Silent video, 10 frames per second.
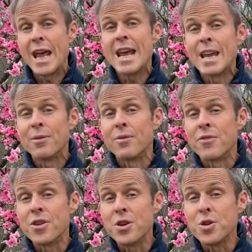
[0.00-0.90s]
in
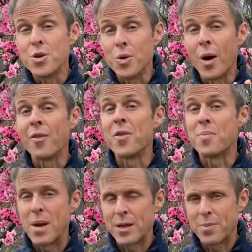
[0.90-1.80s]
view of the
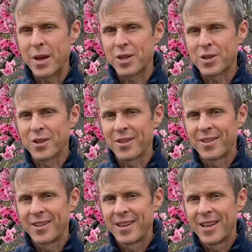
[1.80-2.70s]
big picture,
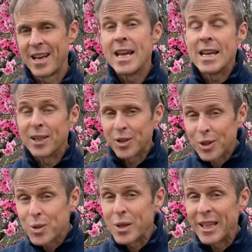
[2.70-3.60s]

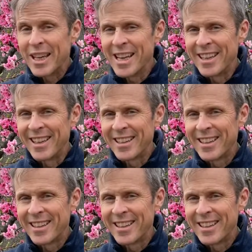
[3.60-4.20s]
including in it